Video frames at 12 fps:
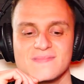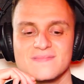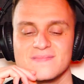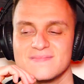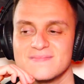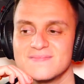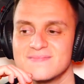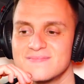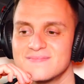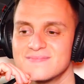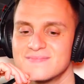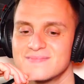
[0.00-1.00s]

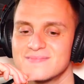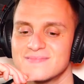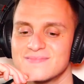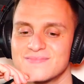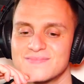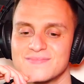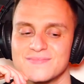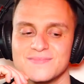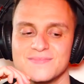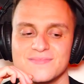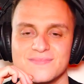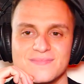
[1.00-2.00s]

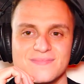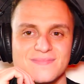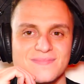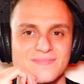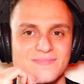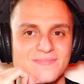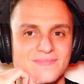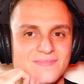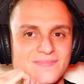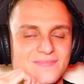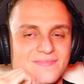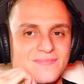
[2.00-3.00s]

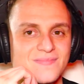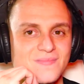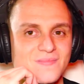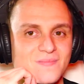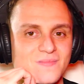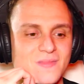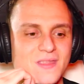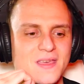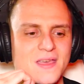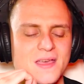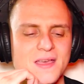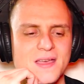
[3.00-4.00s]

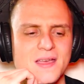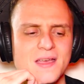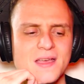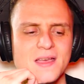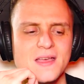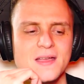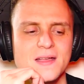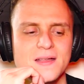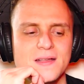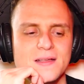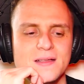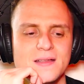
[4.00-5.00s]

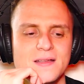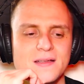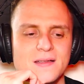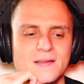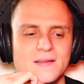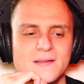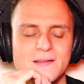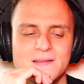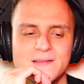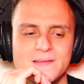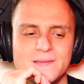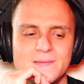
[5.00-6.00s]

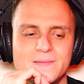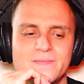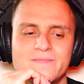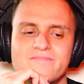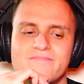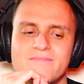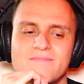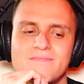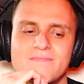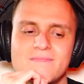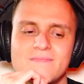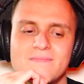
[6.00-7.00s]

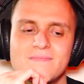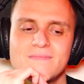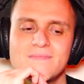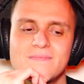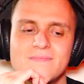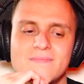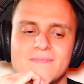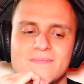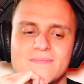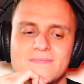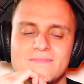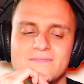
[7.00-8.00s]
The person shown says nothing.